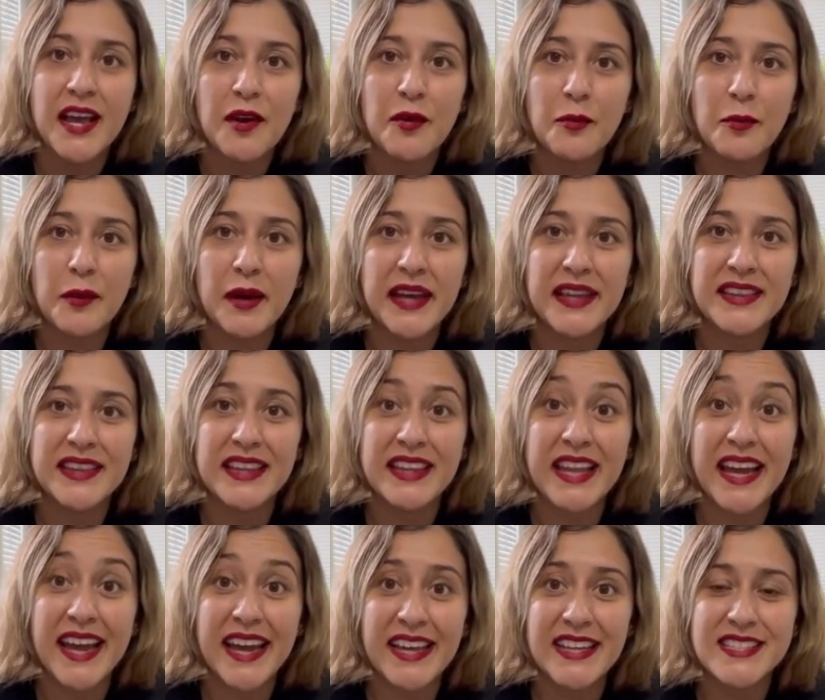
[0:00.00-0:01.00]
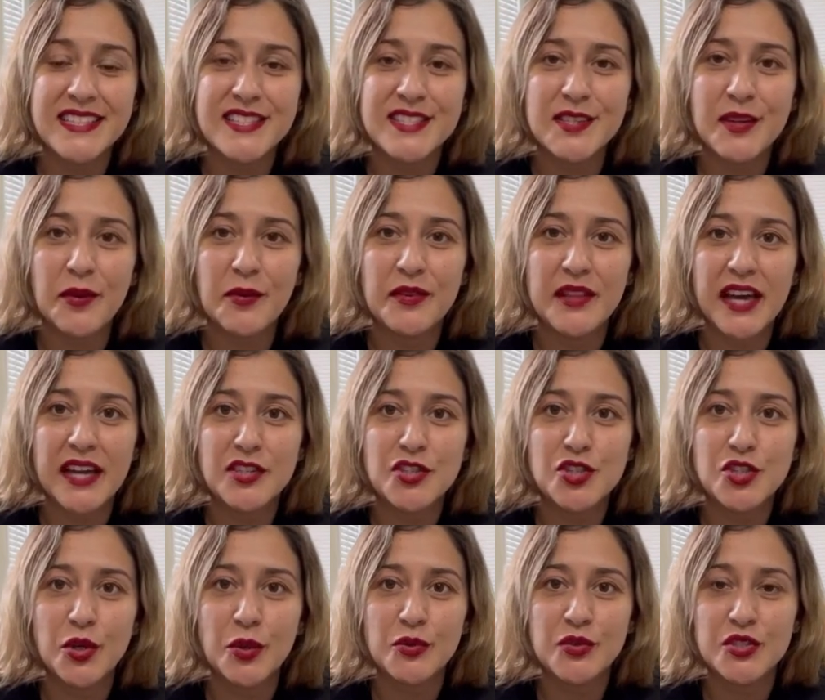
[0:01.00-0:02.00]
with lights. So that
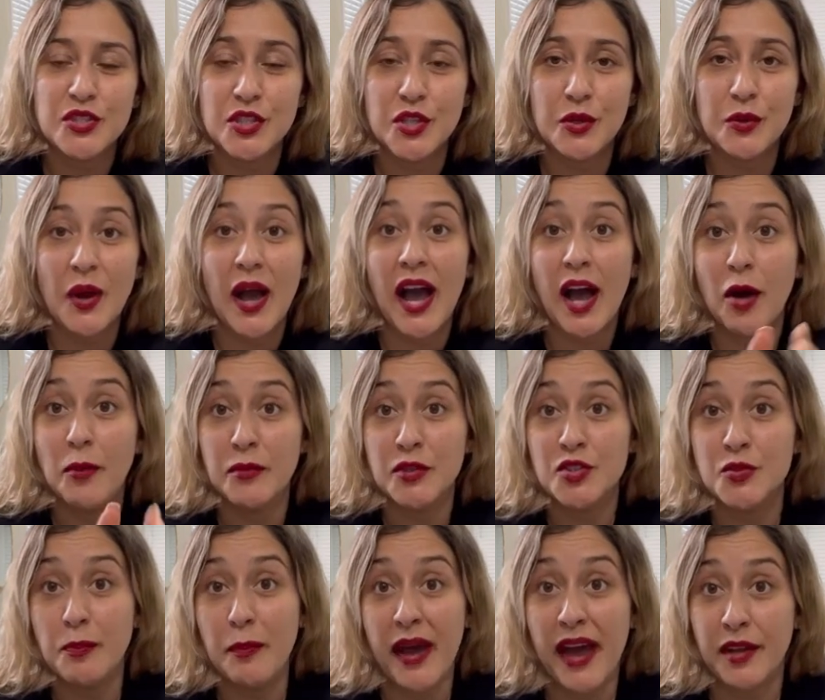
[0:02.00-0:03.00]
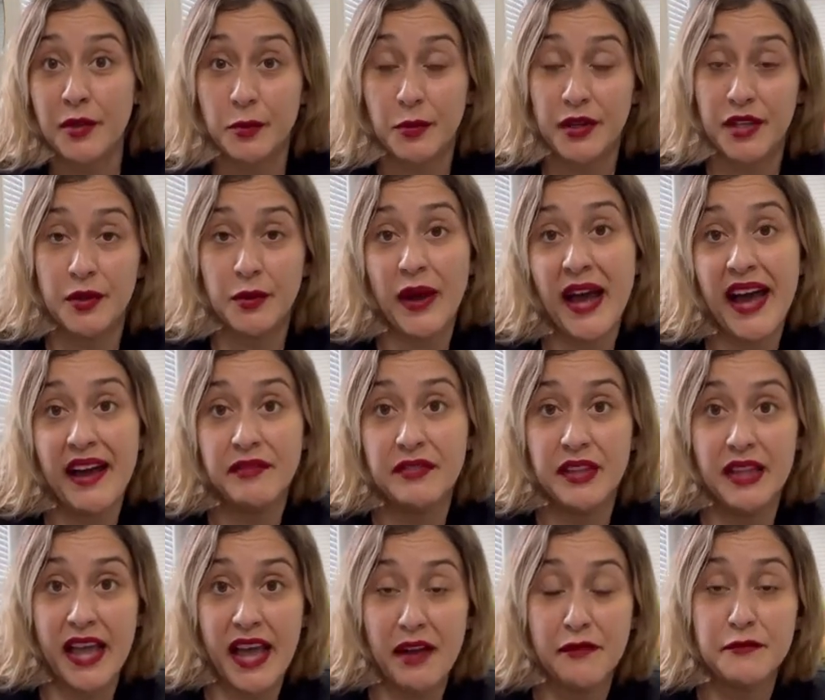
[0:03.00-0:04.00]
shows you how much battery you have
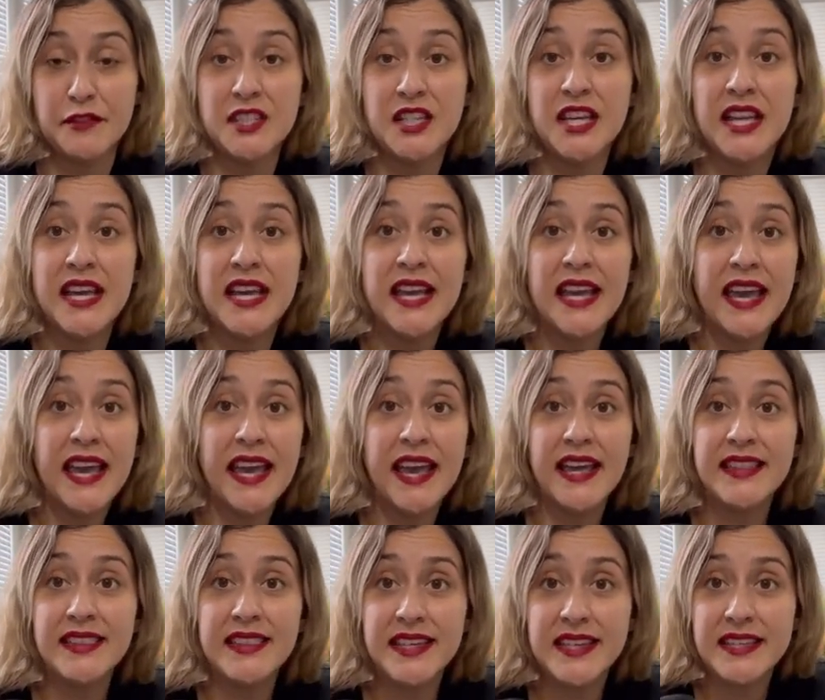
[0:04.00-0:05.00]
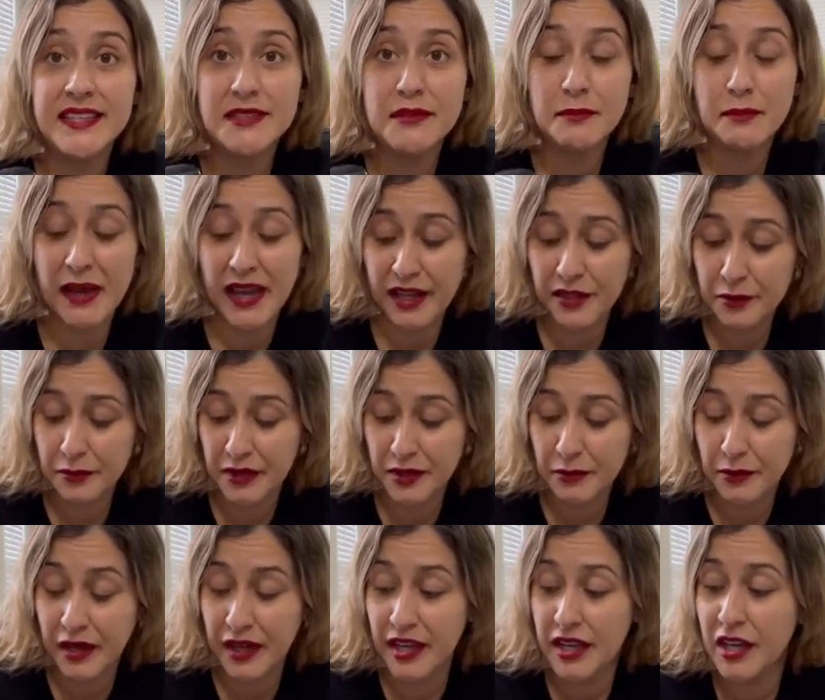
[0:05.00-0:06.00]
left. And this battery
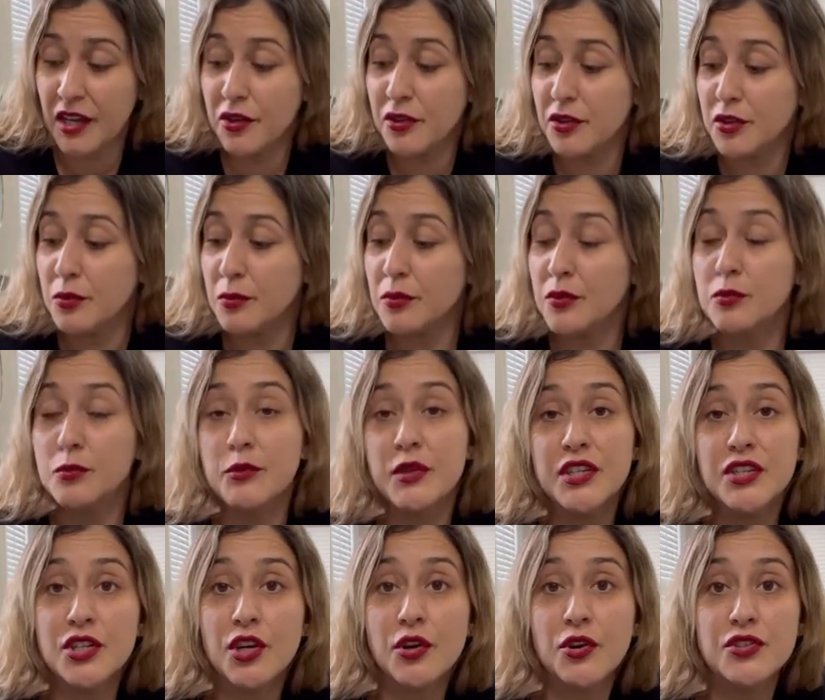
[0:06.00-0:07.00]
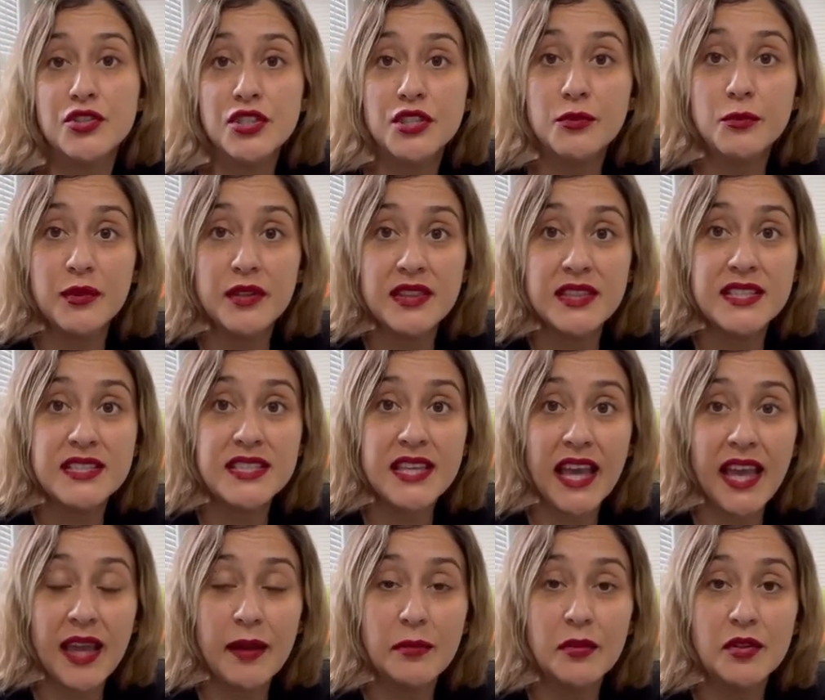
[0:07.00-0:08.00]
right here, you will recharge it with this
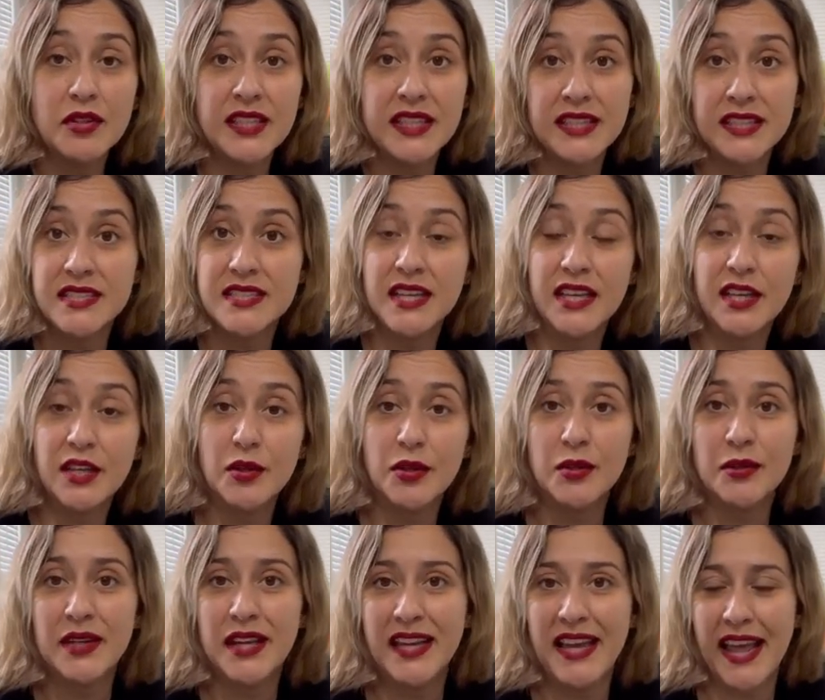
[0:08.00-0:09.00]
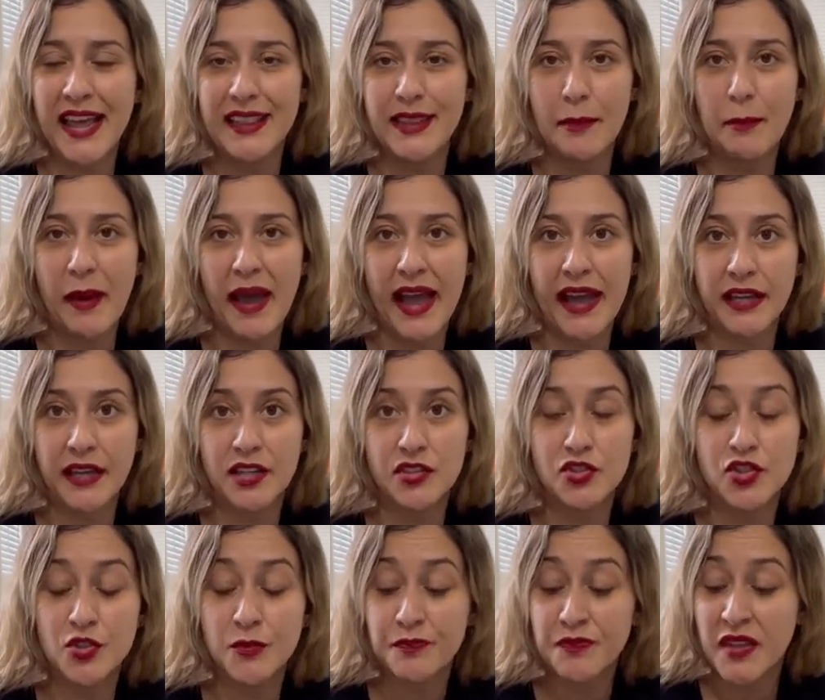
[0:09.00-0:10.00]
cable that is included in the
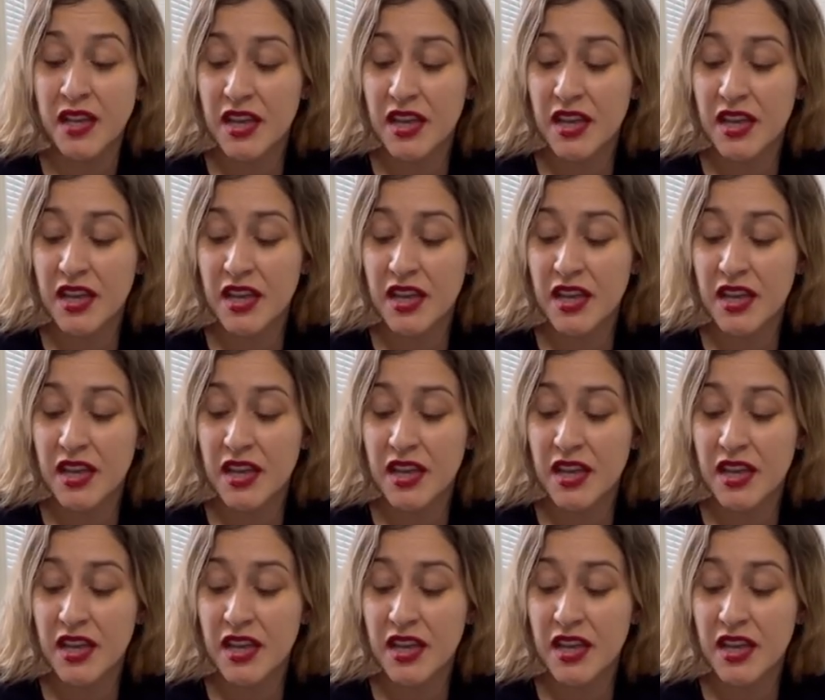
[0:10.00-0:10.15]
package.